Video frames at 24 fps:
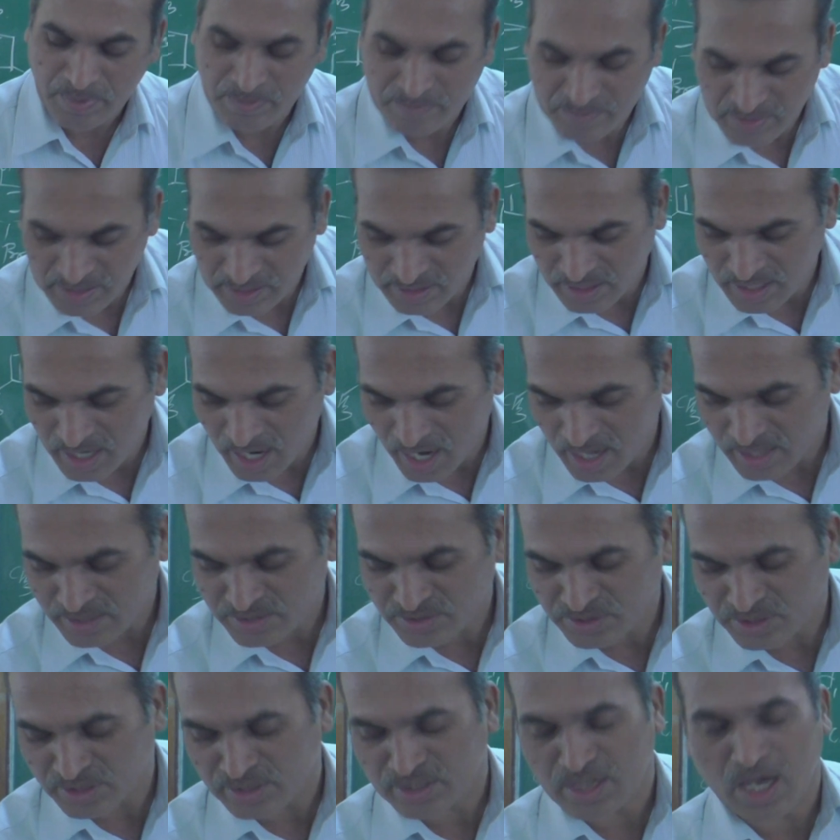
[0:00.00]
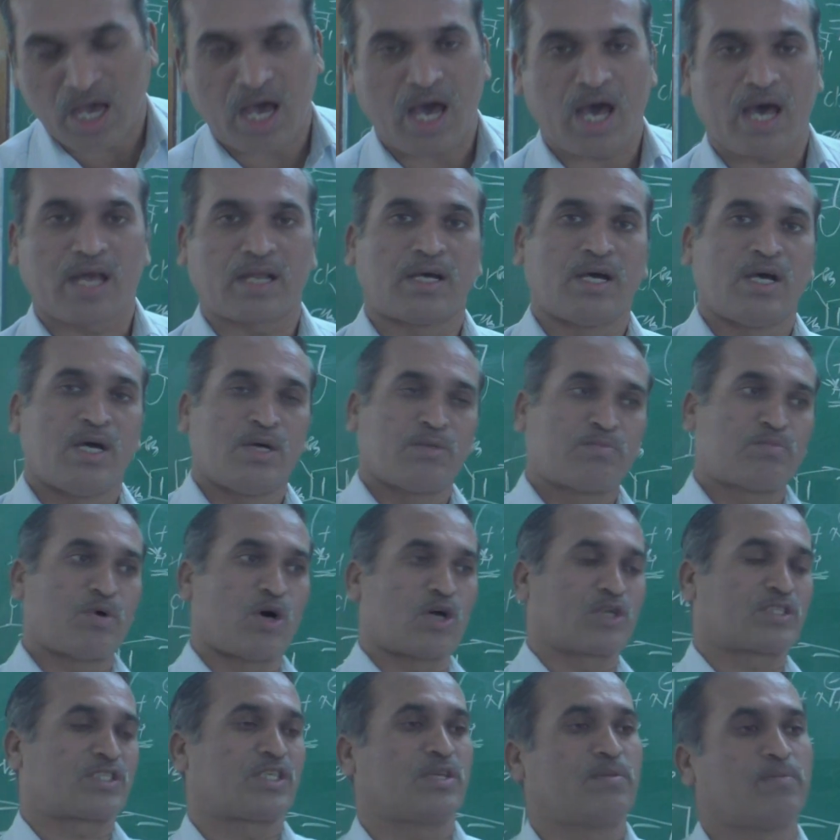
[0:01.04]
of the reaction are
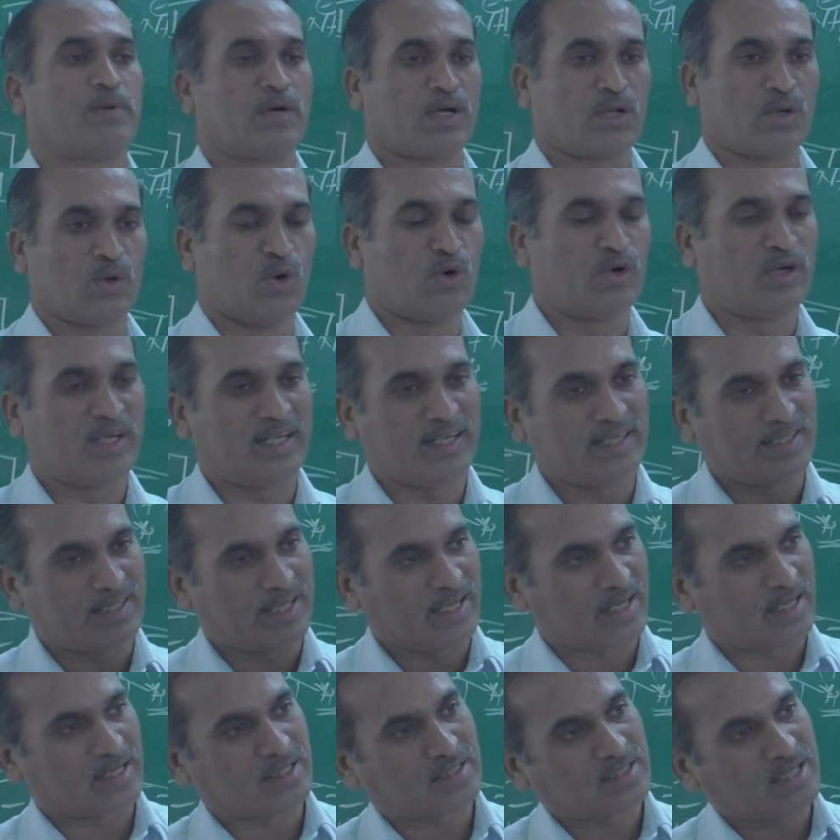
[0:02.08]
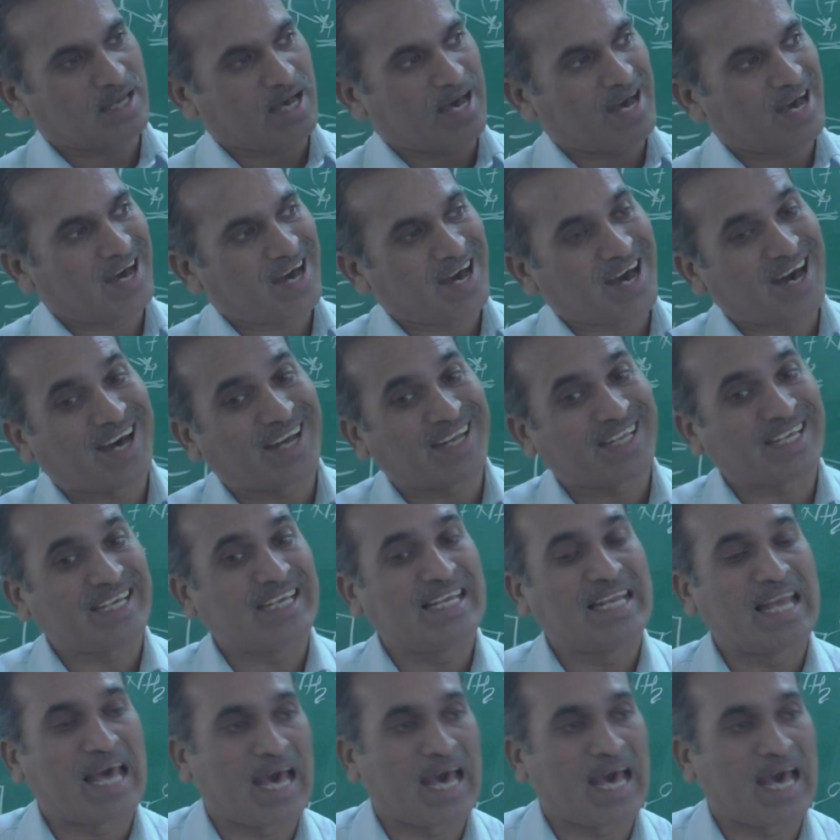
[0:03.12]
possible only there is a aryl